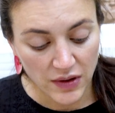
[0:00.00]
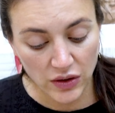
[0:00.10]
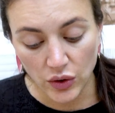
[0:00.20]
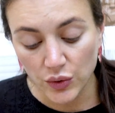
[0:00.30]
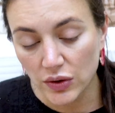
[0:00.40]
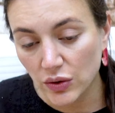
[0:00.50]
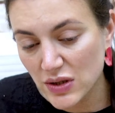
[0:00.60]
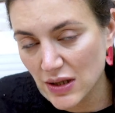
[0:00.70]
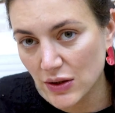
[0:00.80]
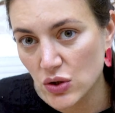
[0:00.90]
You know, it
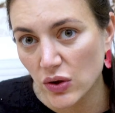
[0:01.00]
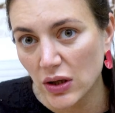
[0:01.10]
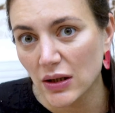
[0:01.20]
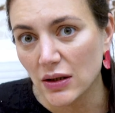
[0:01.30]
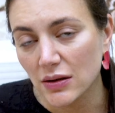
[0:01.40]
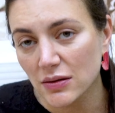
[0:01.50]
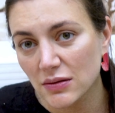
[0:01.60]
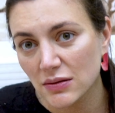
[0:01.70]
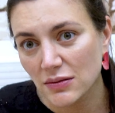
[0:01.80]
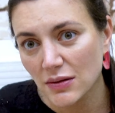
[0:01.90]
looks like zucchini.
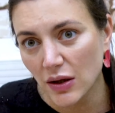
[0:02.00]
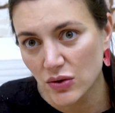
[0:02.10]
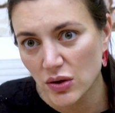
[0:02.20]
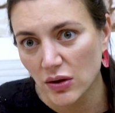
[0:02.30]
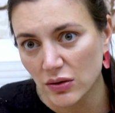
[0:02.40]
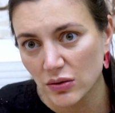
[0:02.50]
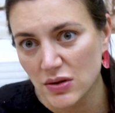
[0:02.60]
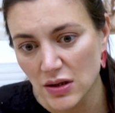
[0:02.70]
Actually, it looks